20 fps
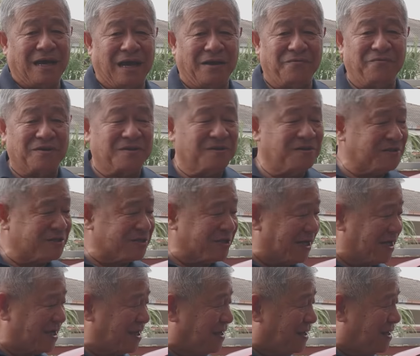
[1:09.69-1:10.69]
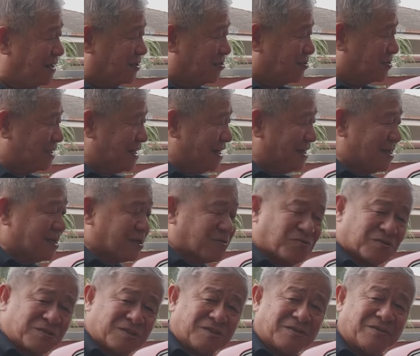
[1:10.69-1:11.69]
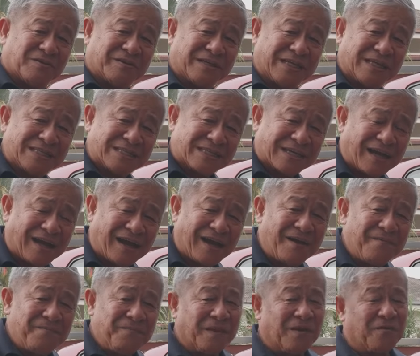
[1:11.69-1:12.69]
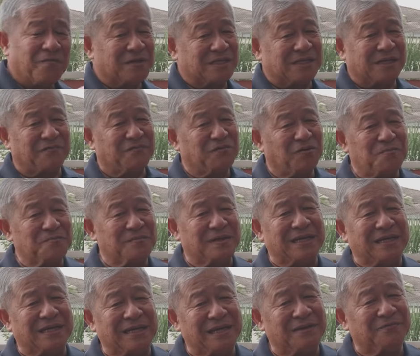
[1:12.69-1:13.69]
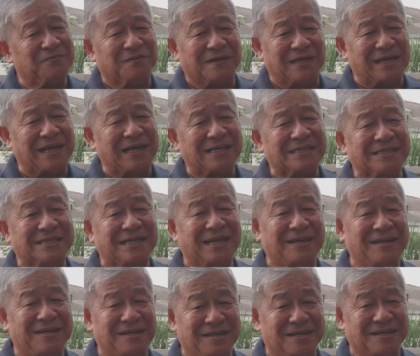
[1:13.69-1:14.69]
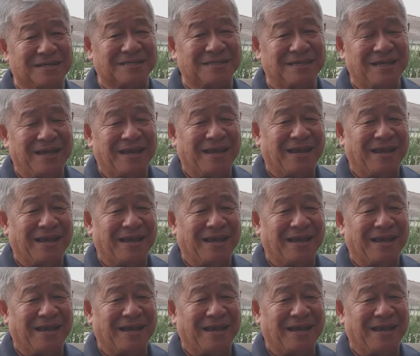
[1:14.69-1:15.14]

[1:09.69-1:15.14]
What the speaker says: And we're going to try to clean the cushions of this car, which have not been cleaned for the last 10 years.